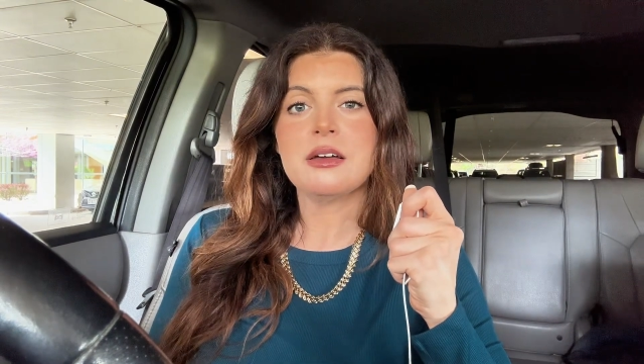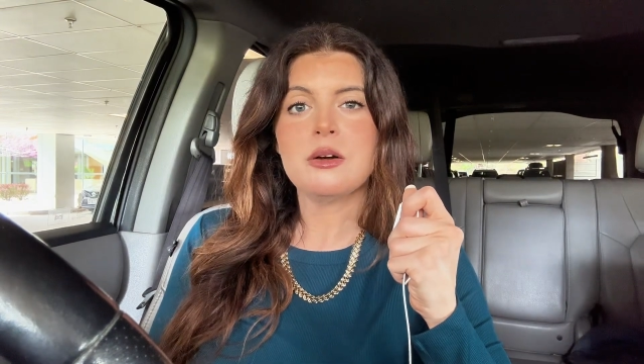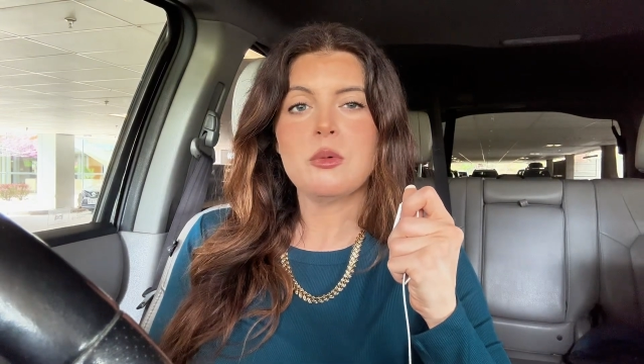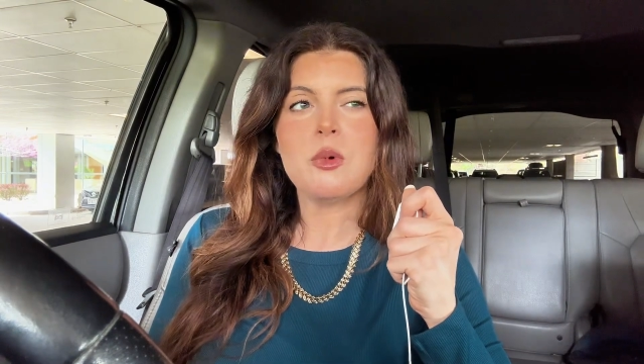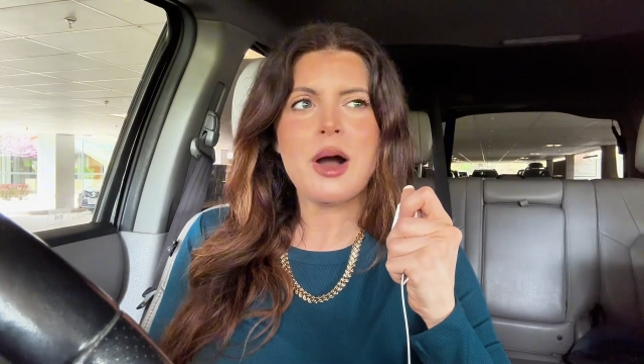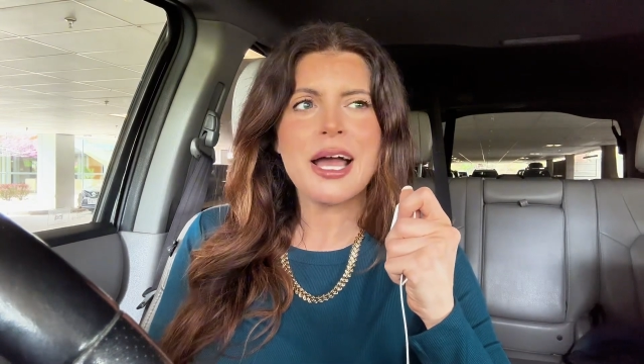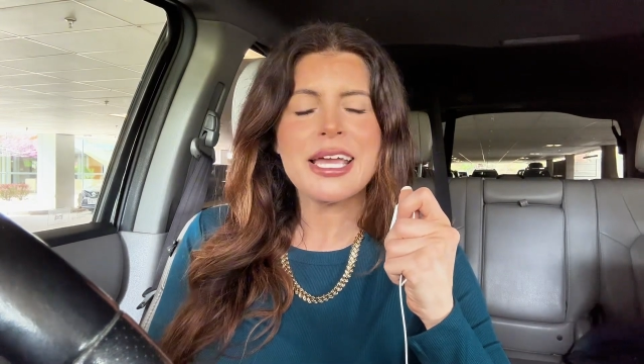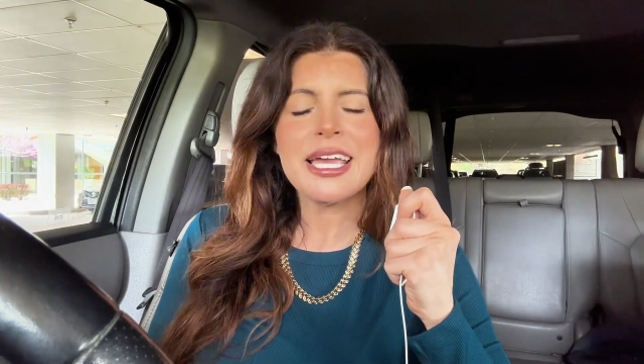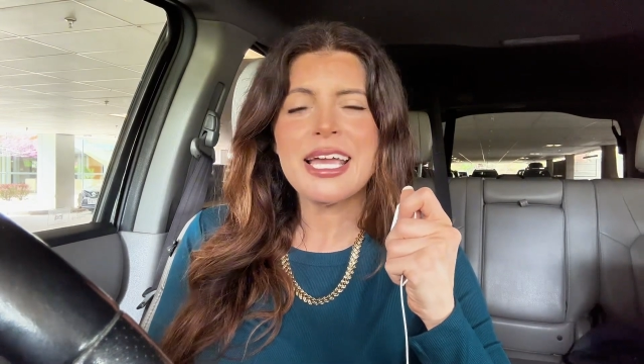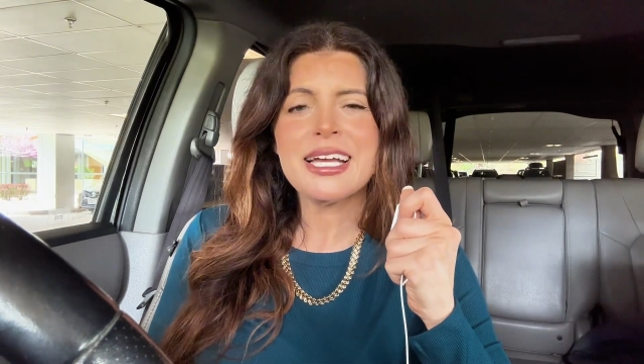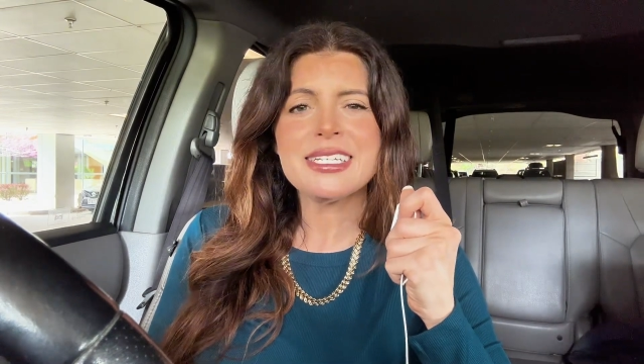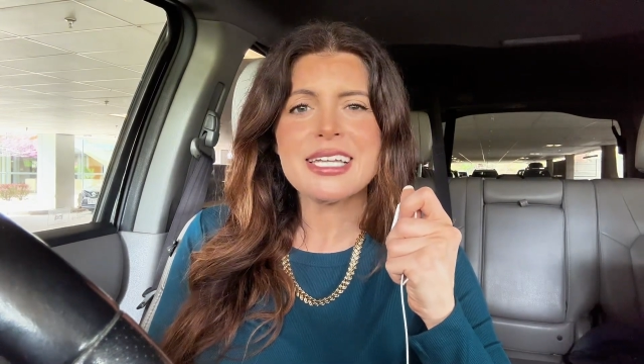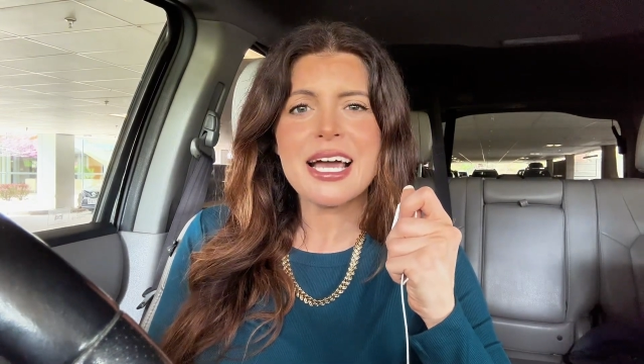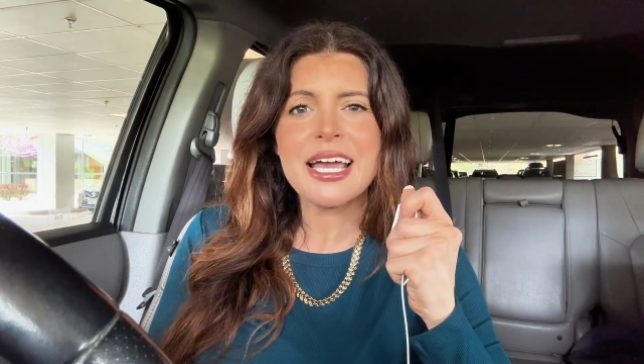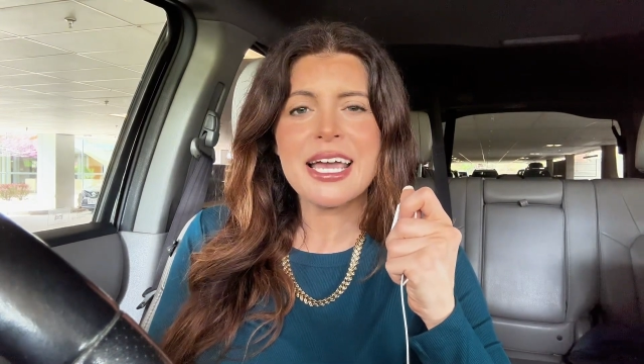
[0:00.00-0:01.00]
Why
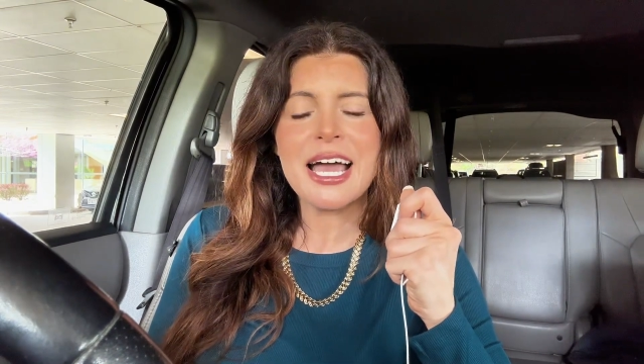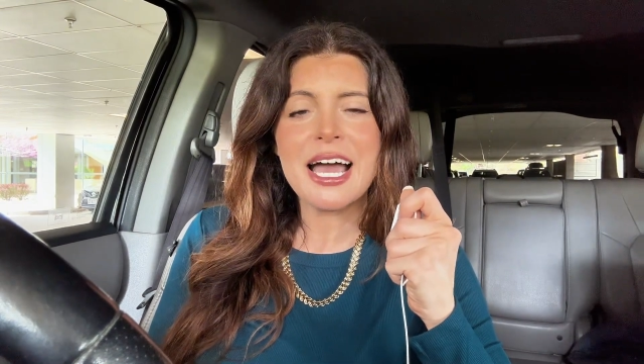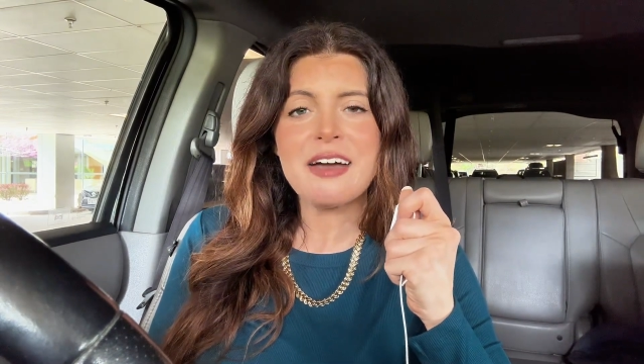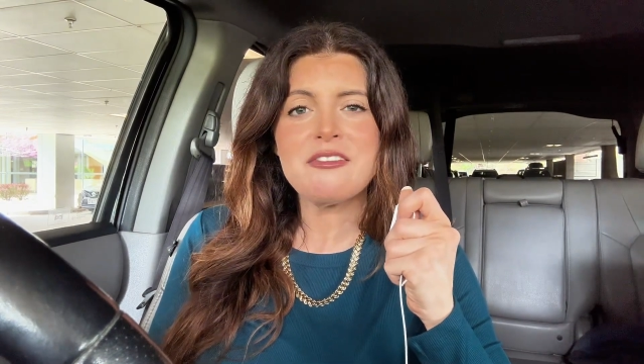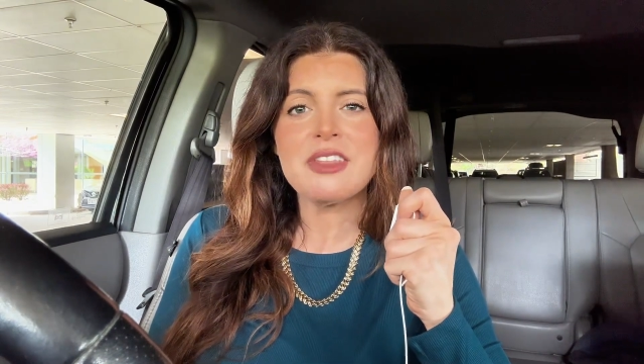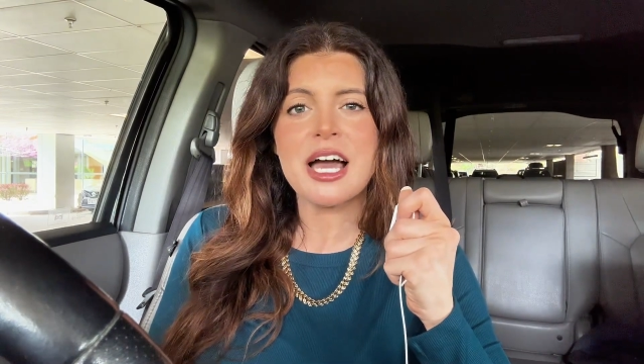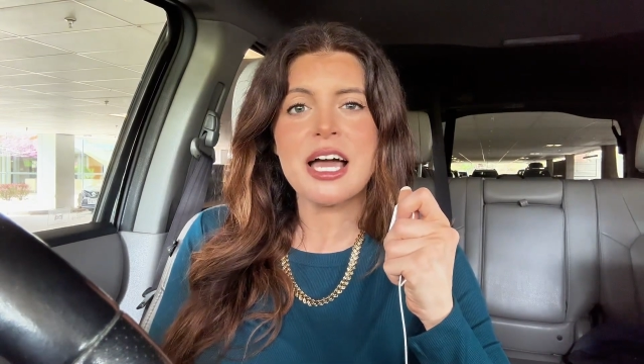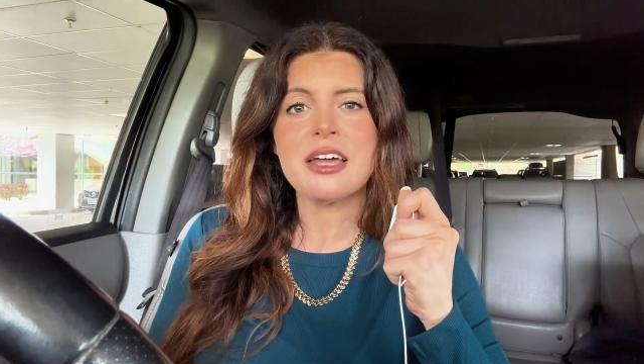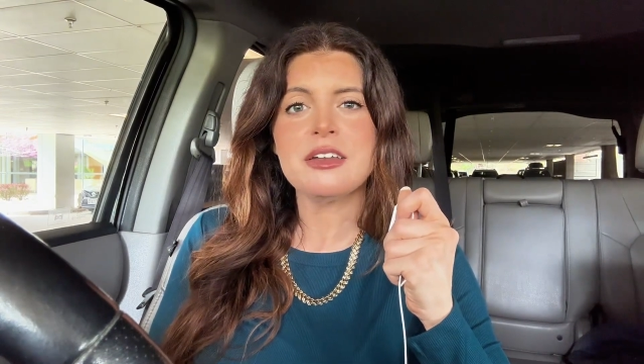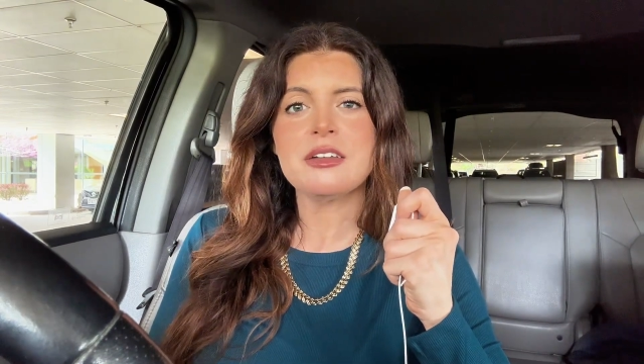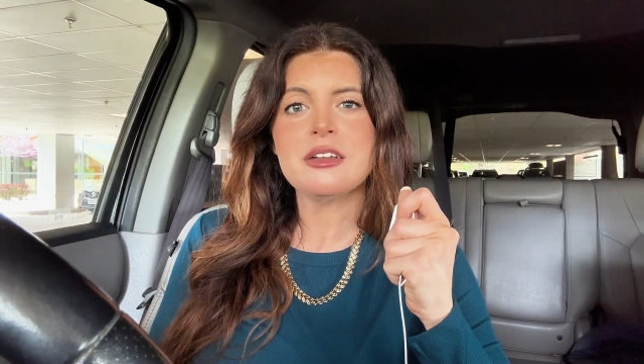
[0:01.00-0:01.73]
can't I have that?